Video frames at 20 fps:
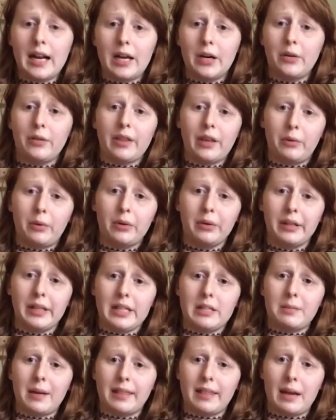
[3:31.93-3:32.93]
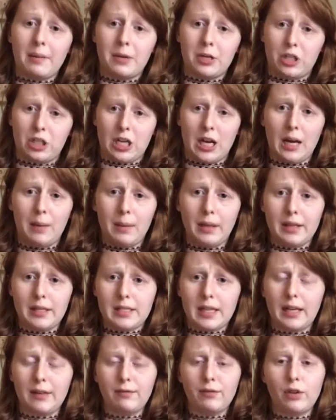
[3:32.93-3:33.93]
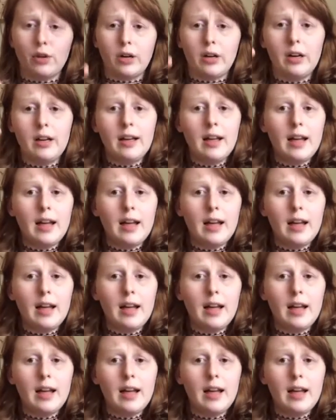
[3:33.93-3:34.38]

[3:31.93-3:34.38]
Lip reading: I don't think we really spent that much time on the second floor.